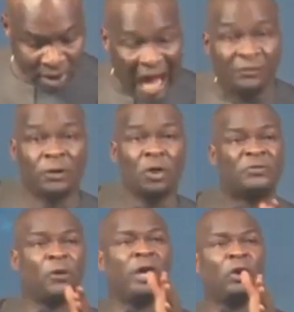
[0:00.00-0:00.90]
And for
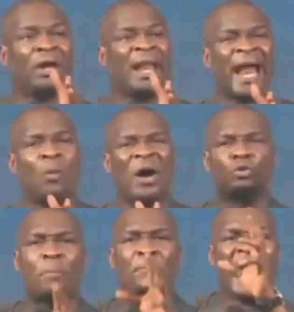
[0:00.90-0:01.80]
those following online, I want
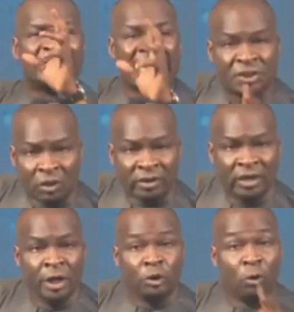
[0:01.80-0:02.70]
you to pay attention.
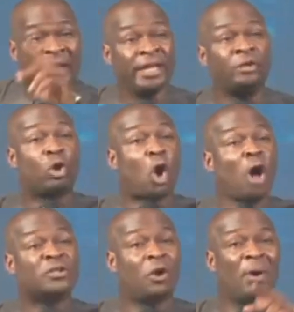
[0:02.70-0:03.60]
You may need to
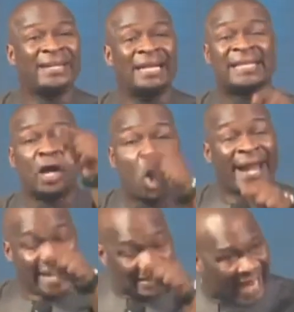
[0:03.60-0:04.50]
call somebody and say,
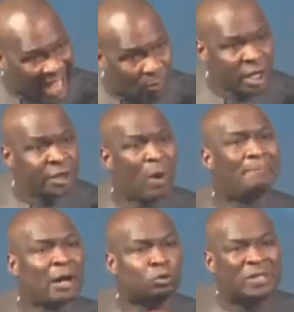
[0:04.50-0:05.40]
connect now. You are
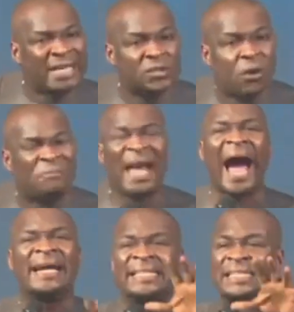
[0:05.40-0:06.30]
about to hear something
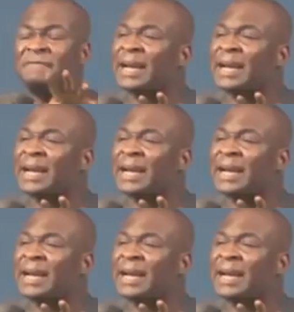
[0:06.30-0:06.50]
and receive an